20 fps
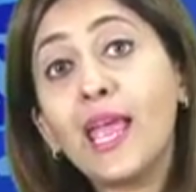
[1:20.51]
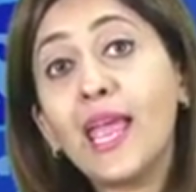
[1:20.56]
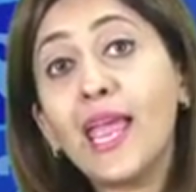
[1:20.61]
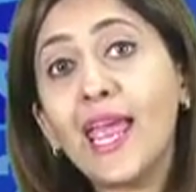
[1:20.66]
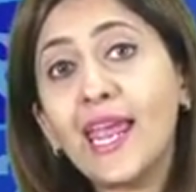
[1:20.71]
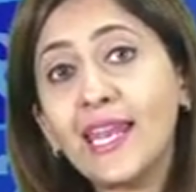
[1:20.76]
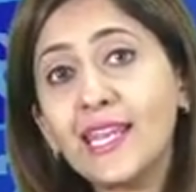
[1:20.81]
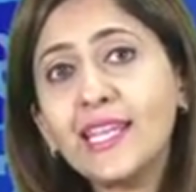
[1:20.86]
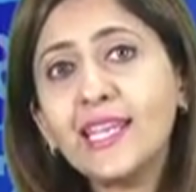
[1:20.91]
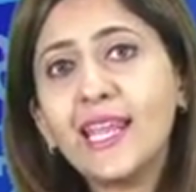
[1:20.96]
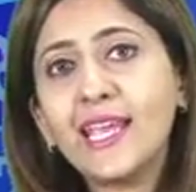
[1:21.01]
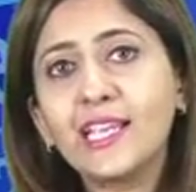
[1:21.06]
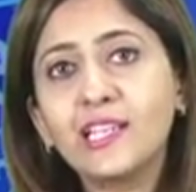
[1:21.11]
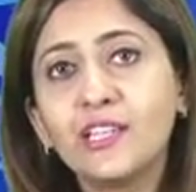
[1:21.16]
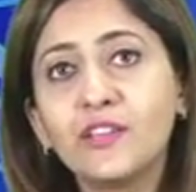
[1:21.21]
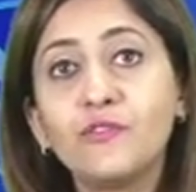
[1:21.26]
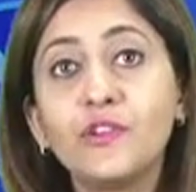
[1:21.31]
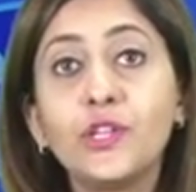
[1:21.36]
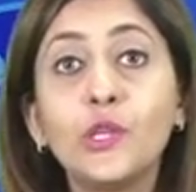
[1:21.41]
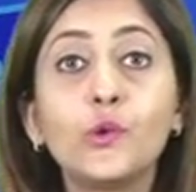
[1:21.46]
any
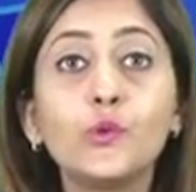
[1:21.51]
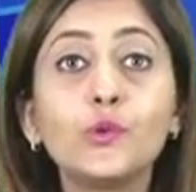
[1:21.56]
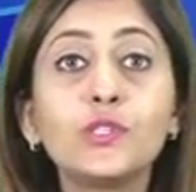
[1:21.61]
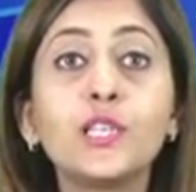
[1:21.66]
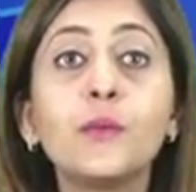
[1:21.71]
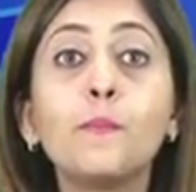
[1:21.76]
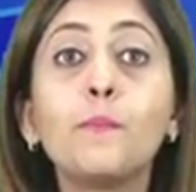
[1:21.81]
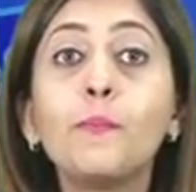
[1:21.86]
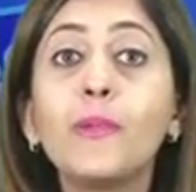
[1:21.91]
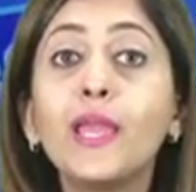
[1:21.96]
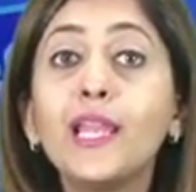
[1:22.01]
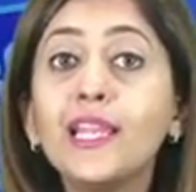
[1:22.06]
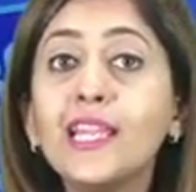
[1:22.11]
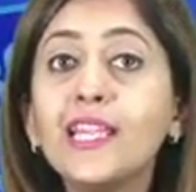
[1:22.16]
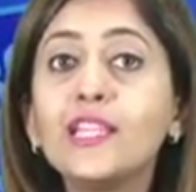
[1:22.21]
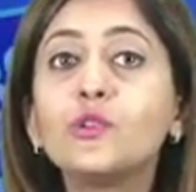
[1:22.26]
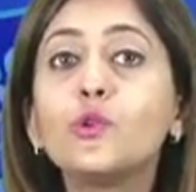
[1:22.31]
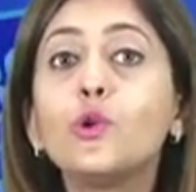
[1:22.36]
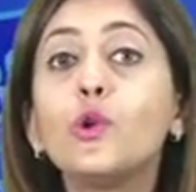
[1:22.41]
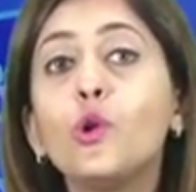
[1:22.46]
negative news may
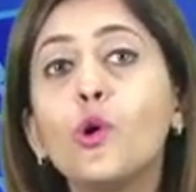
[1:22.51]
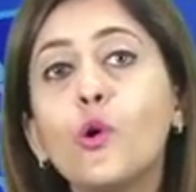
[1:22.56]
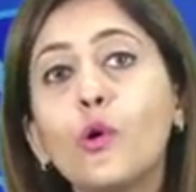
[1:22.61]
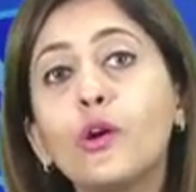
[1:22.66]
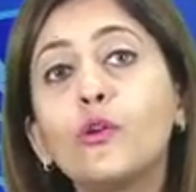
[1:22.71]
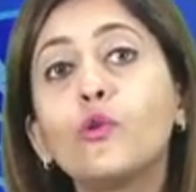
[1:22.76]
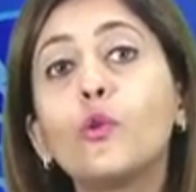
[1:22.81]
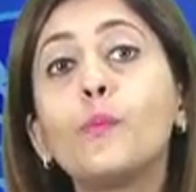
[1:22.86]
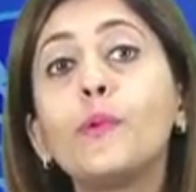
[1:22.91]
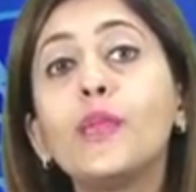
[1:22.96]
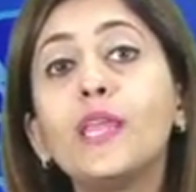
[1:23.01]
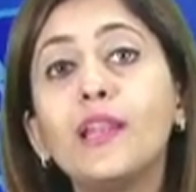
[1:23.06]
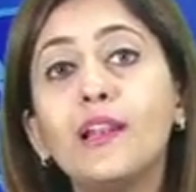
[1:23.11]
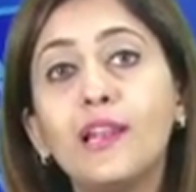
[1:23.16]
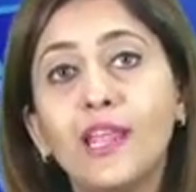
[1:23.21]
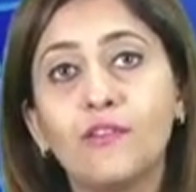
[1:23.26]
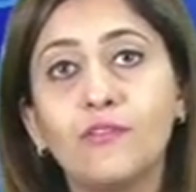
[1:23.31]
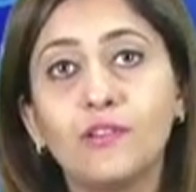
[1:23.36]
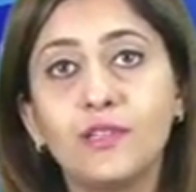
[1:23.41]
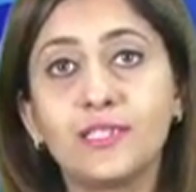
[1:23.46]
lead to lower rupee
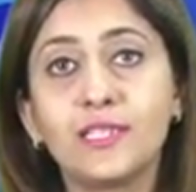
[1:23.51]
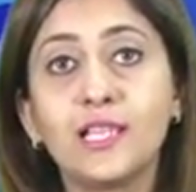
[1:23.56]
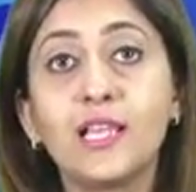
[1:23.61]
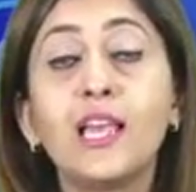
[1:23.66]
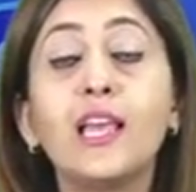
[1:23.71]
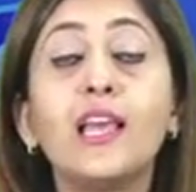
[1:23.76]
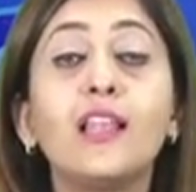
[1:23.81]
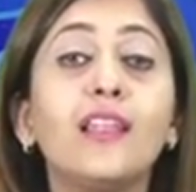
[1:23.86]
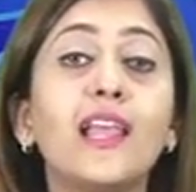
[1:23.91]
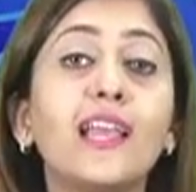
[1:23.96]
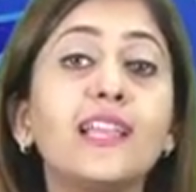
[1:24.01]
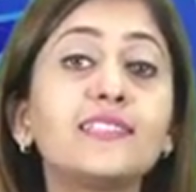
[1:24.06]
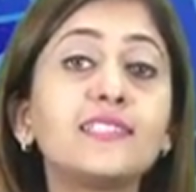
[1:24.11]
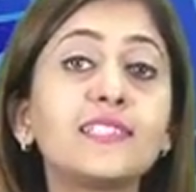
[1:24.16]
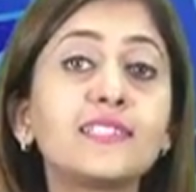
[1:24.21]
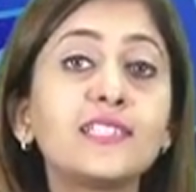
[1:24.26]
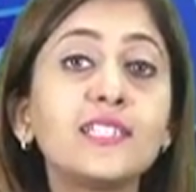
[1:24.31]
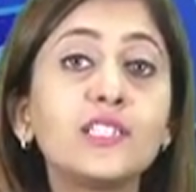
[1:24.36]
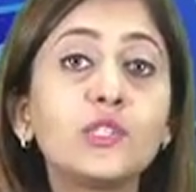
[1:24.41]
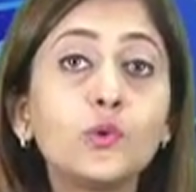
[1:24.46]
levels like
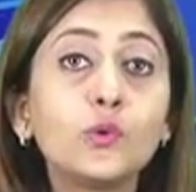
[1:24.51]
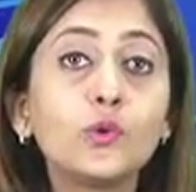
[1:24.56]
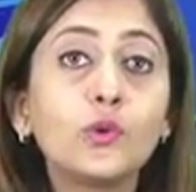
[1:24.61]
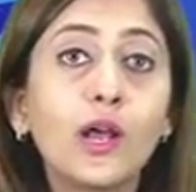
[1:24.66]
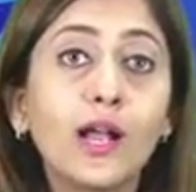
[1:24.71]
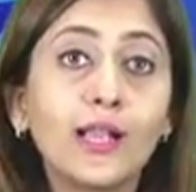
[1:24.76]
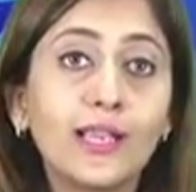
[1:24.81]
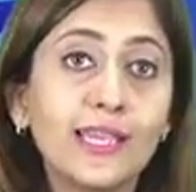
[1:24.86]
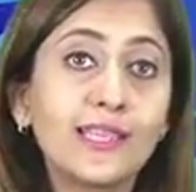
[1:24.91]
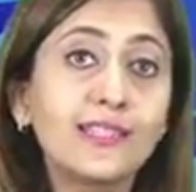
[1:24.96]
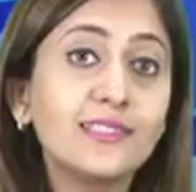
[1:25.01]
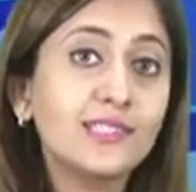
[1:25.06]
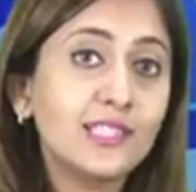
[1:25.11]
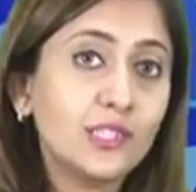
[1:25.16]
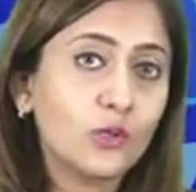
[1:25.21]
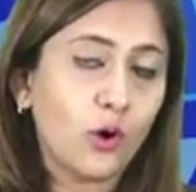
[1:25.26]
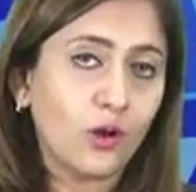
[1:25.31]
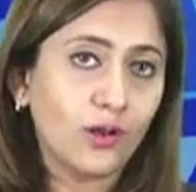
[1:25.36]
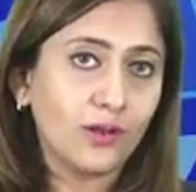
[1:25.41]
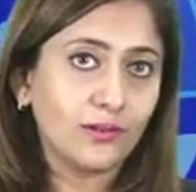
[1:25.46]
62 against the
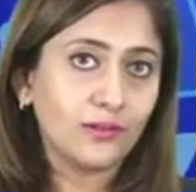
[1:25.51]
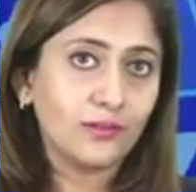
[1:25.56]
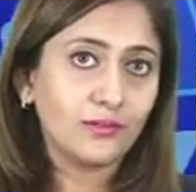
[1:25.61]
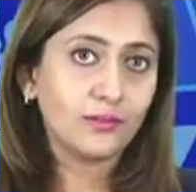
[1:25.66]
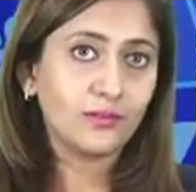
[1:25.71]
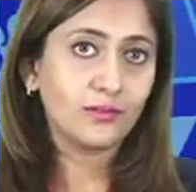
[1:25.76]
dollar.